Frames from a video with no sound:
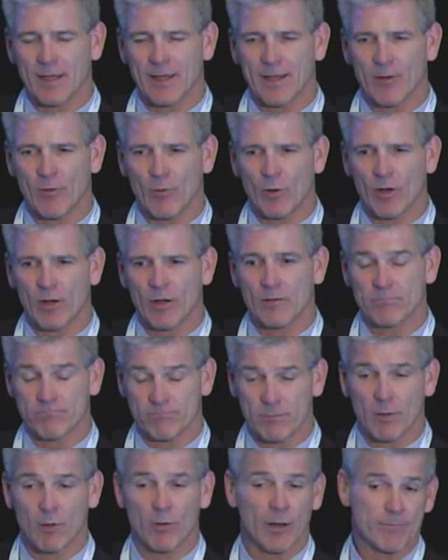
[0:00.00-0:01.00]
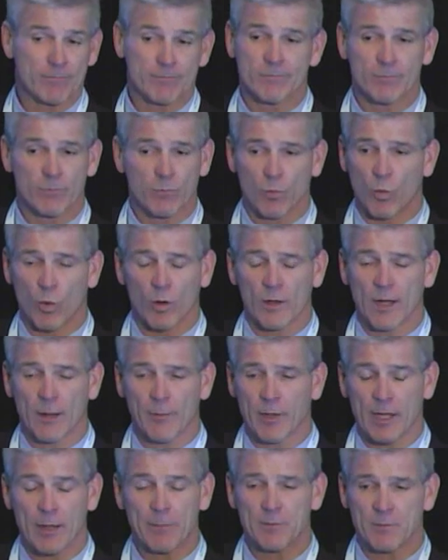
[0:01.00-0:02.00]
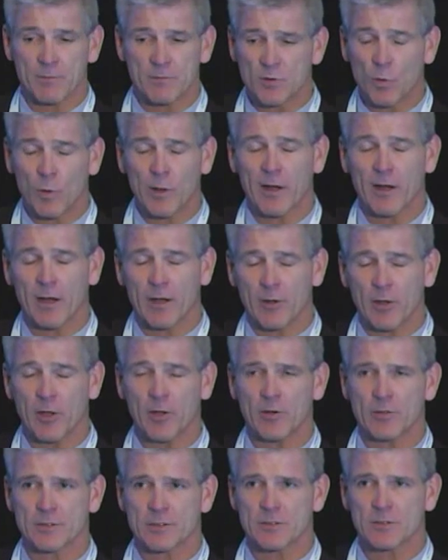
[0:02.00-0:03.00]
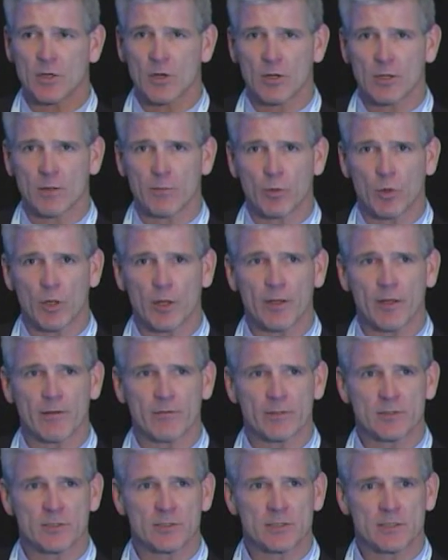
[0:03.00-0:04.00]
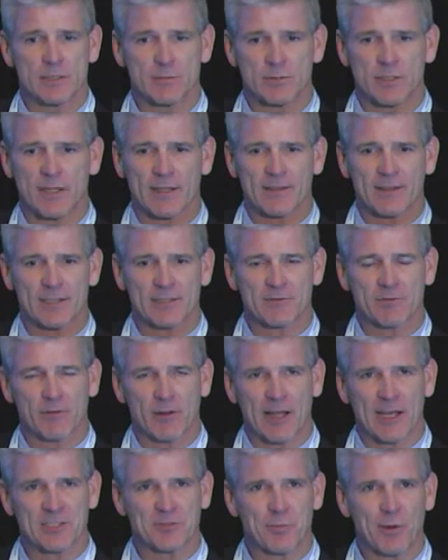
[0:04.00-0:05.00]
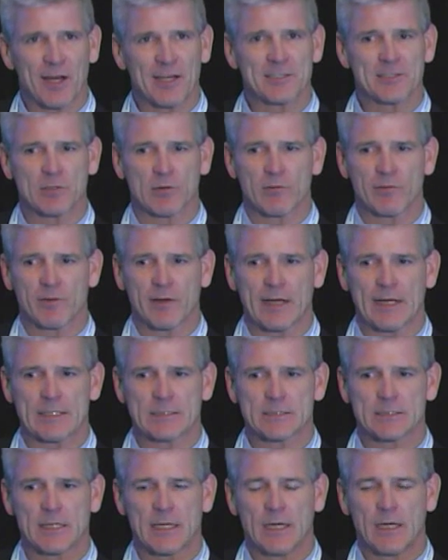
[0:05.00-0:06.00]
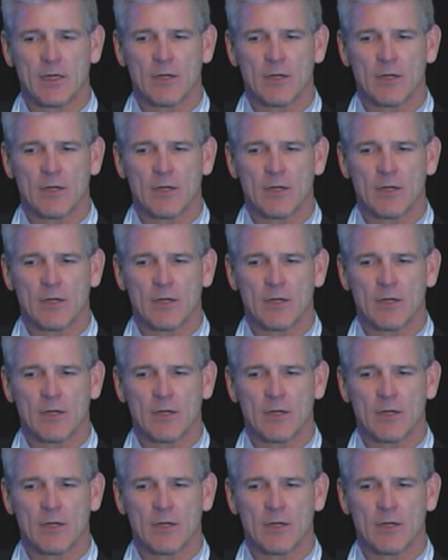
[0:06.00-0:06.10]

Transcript: where we're coming up to 29 years. It's hard to believe. It just seems like things flash by so fast.